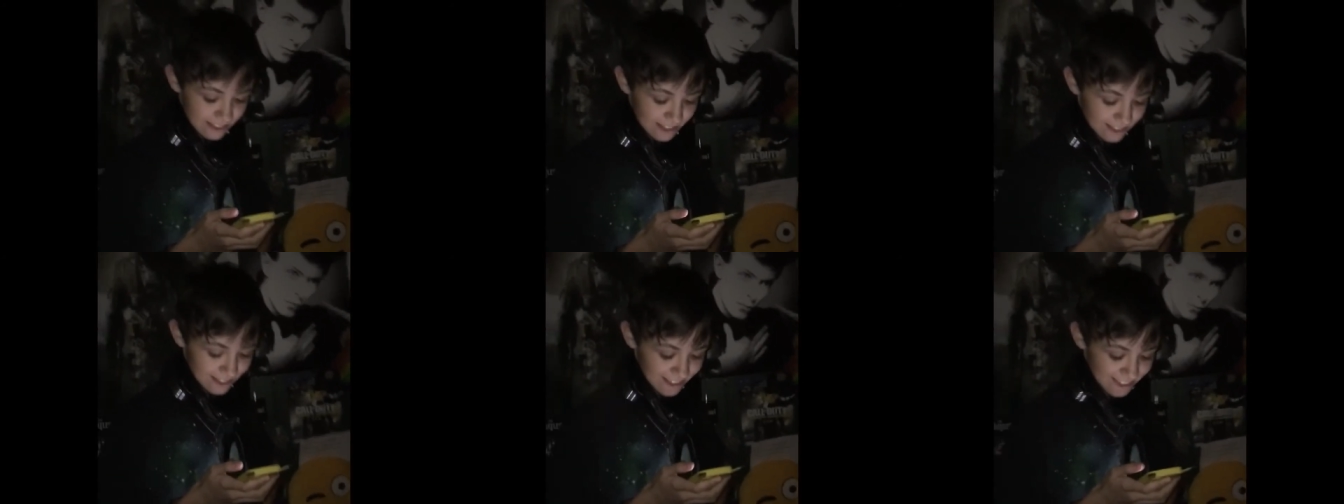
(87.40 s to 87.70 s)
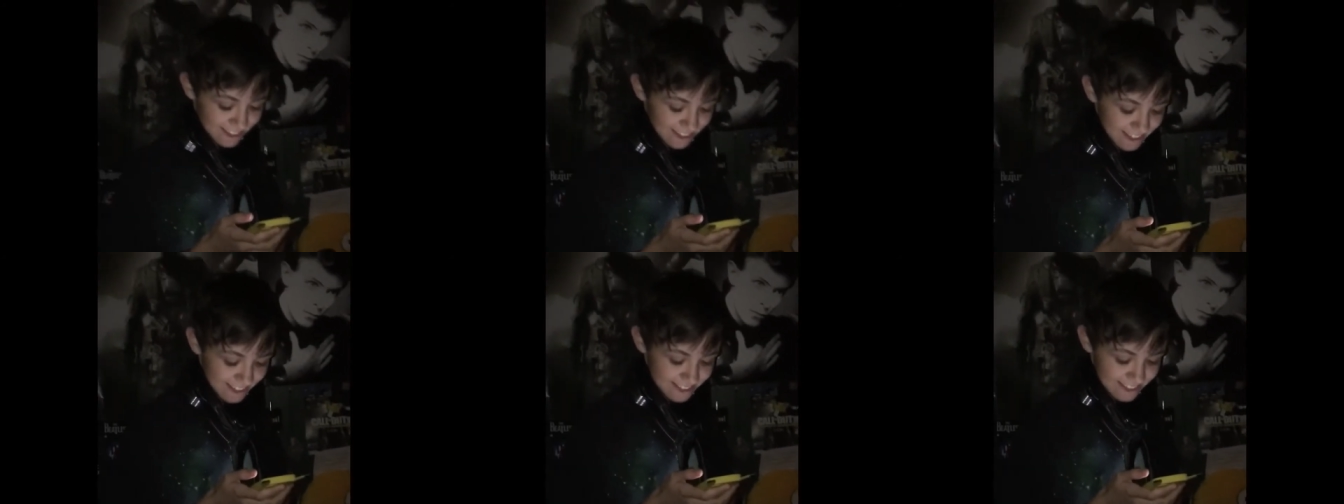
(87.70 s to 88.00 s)
Is that what
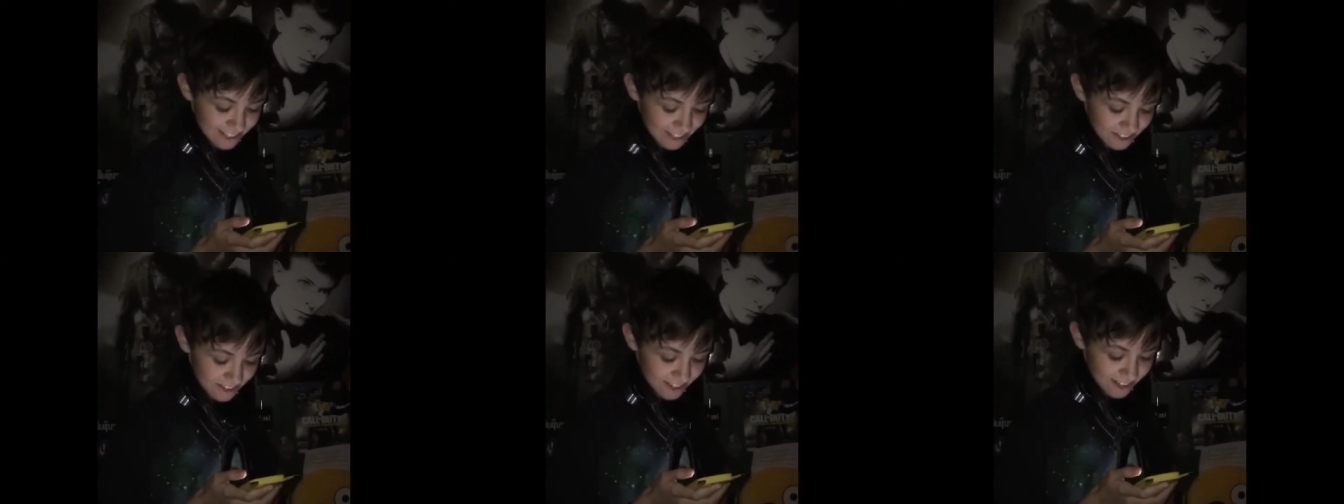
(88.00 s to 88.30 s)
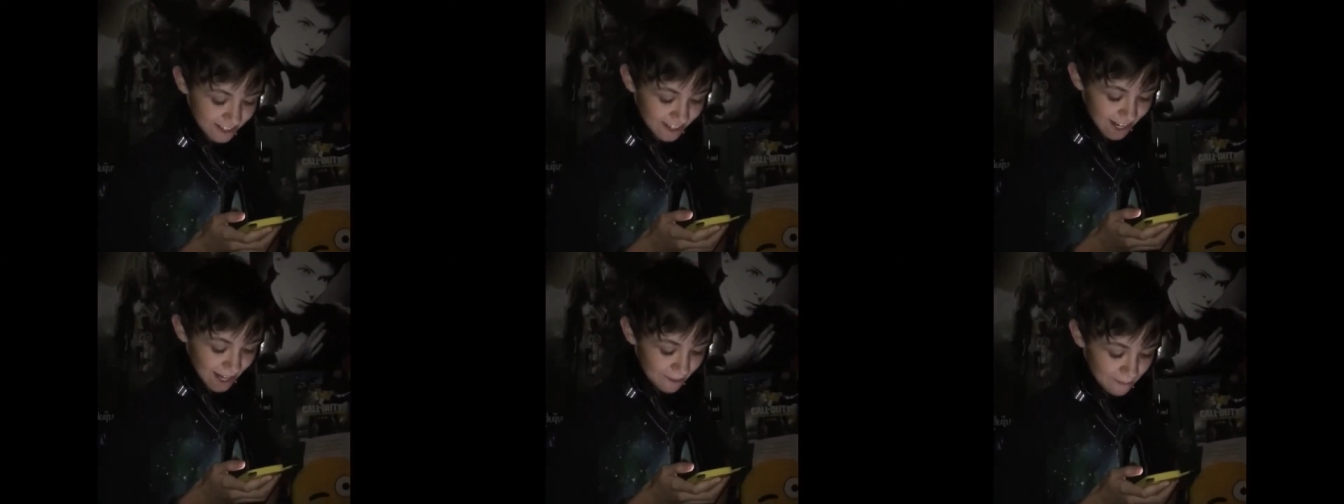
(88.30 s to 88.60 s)
it says?
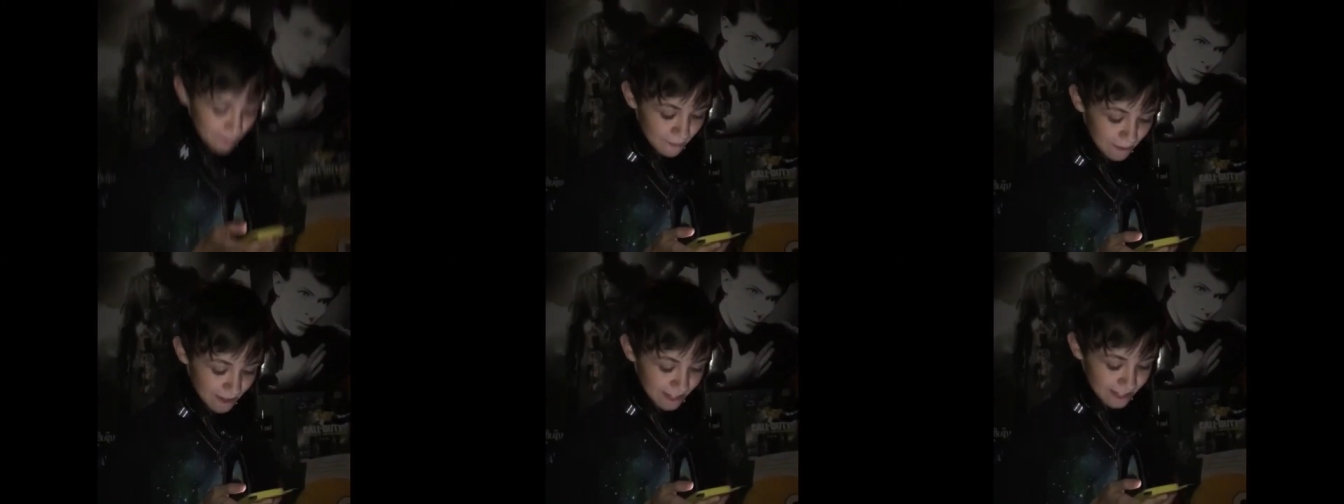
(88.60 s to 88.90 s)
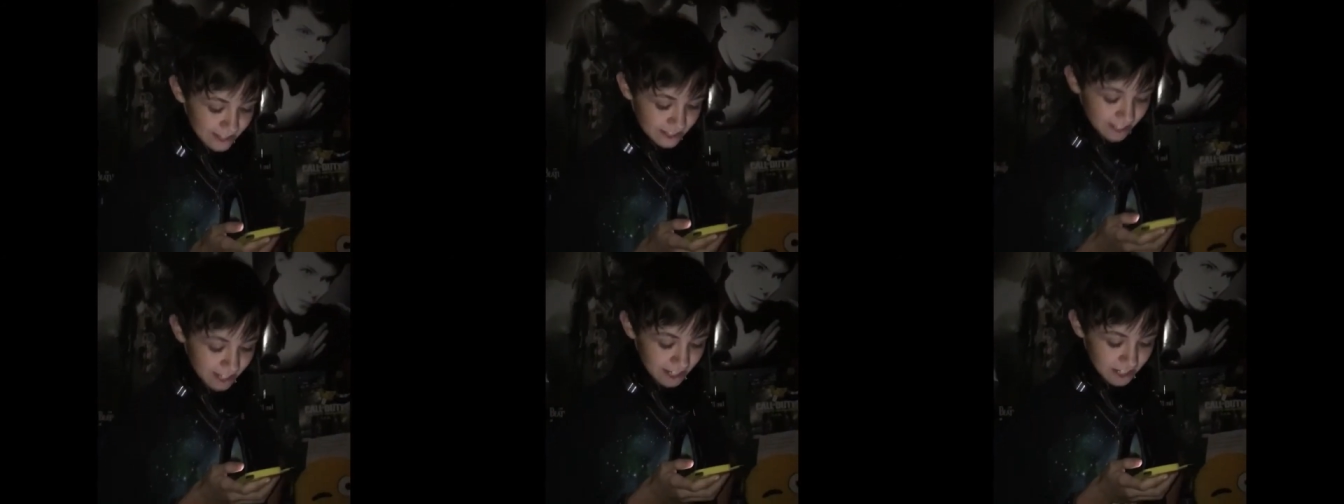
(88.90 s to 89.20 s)
Considering I'm the
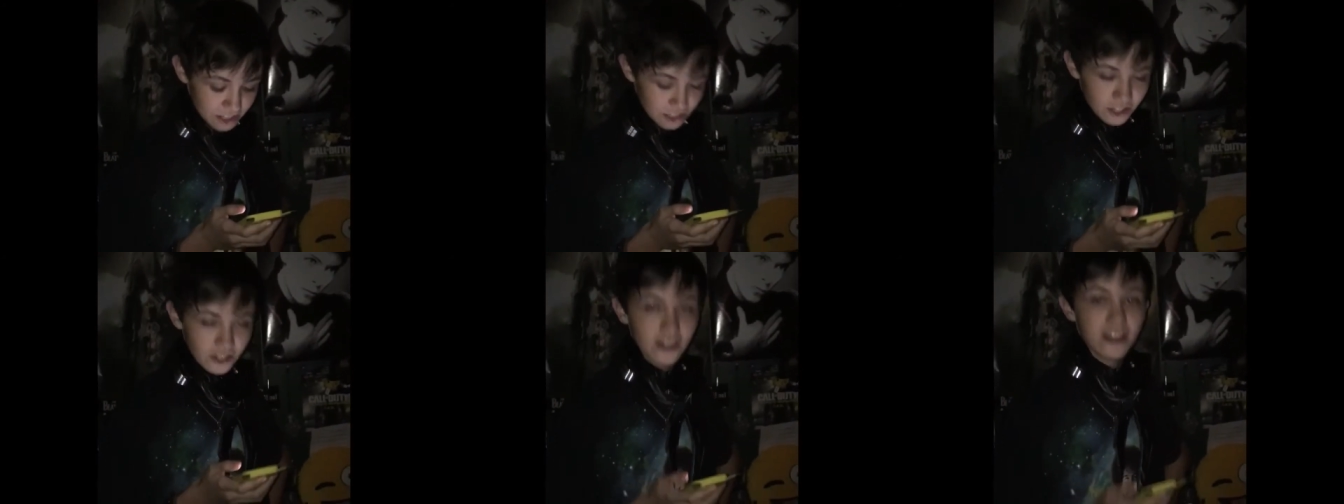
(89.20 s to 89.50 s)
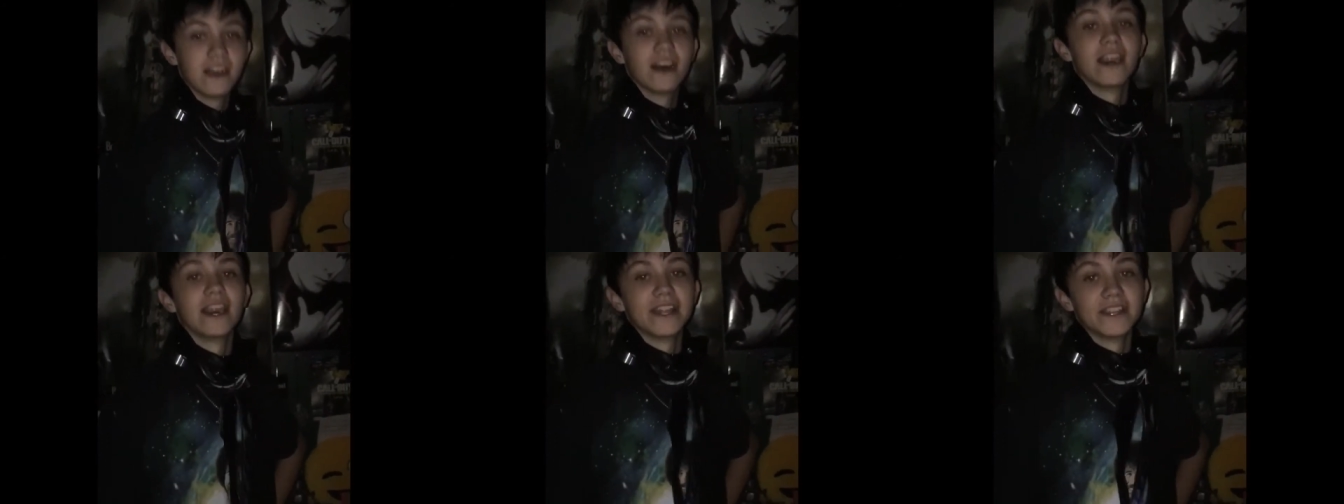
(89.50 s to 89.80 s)
best sketcher
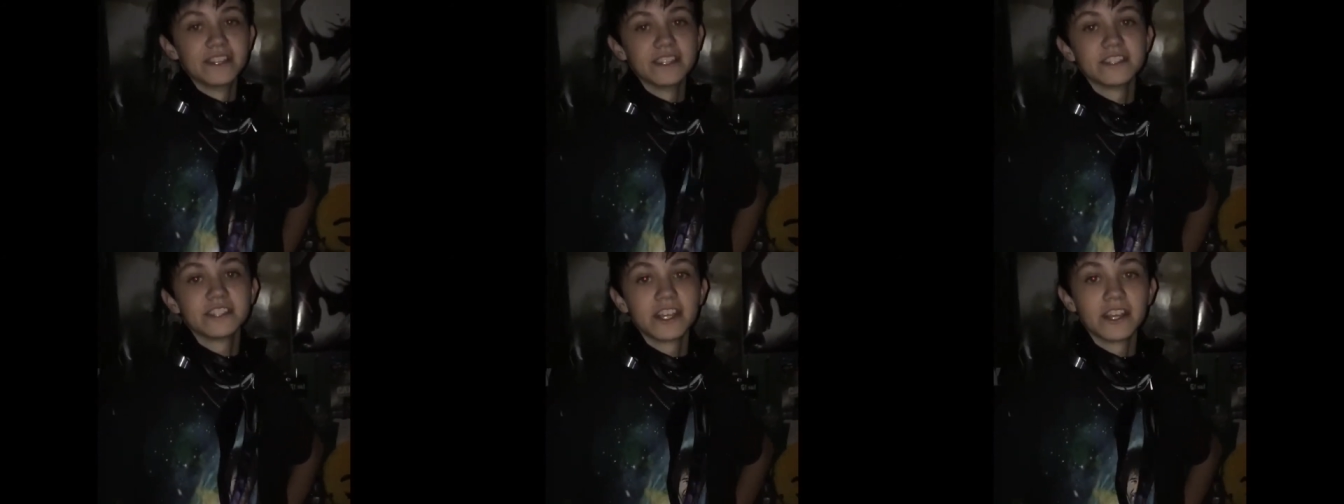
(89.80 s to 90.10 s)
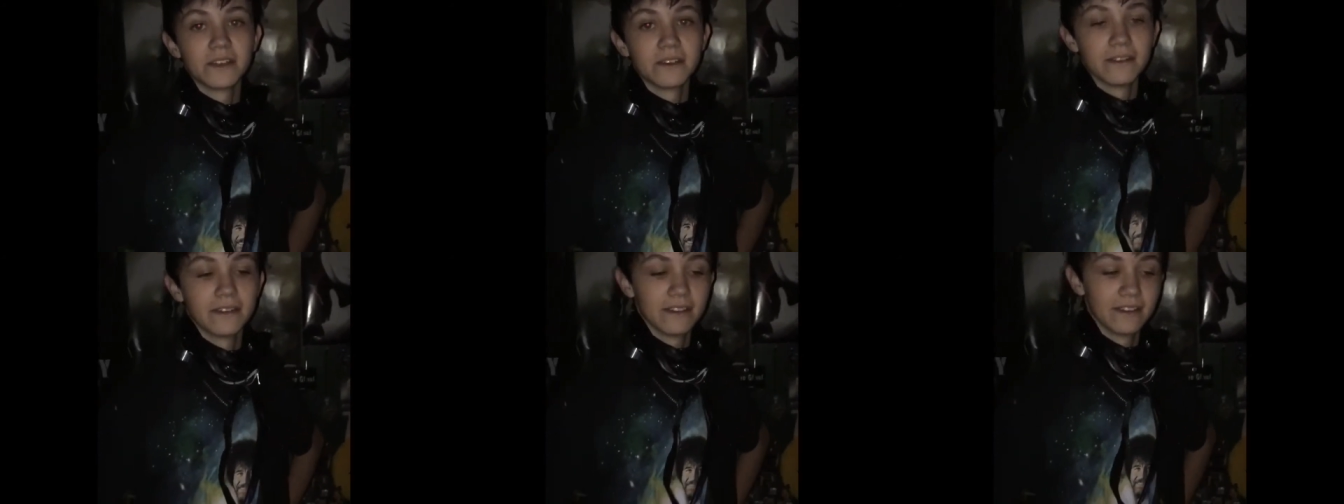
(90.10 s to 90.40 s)
on this
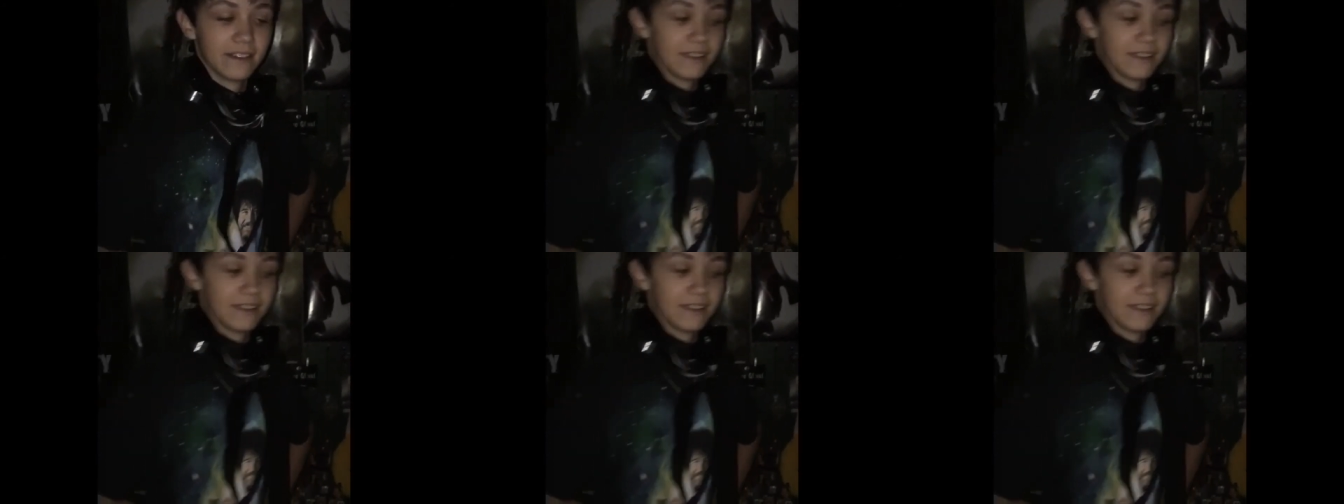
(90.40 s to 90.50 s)
channel.